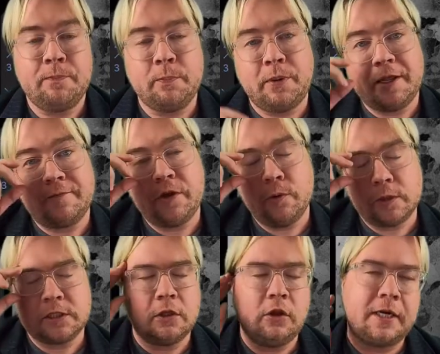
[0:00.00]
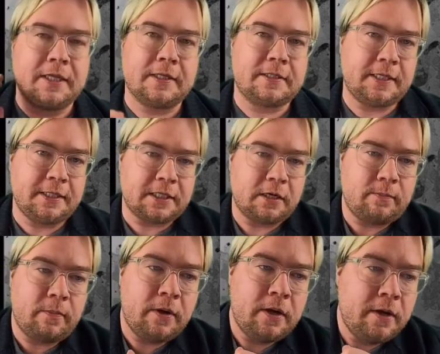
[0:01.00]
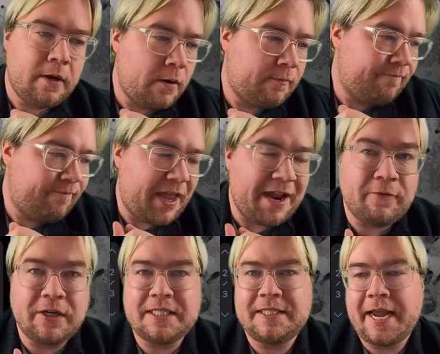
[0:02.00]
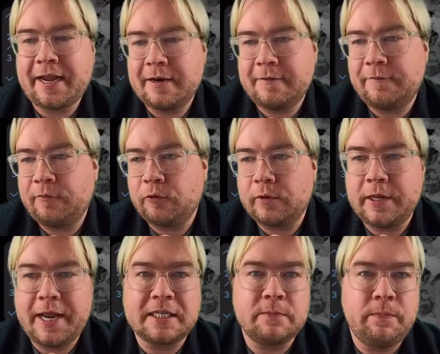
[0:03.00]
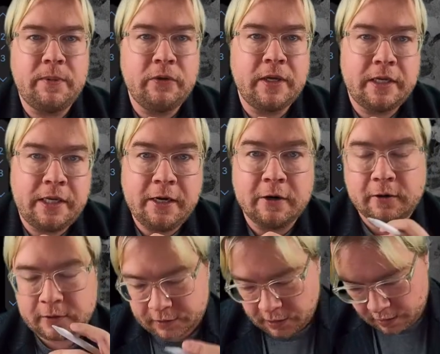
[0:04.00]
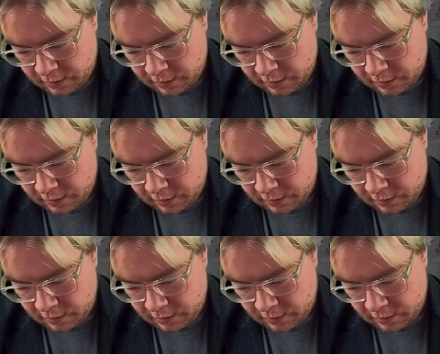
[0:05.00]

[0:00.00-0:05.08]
But if you were to look at the system every second for the next million years,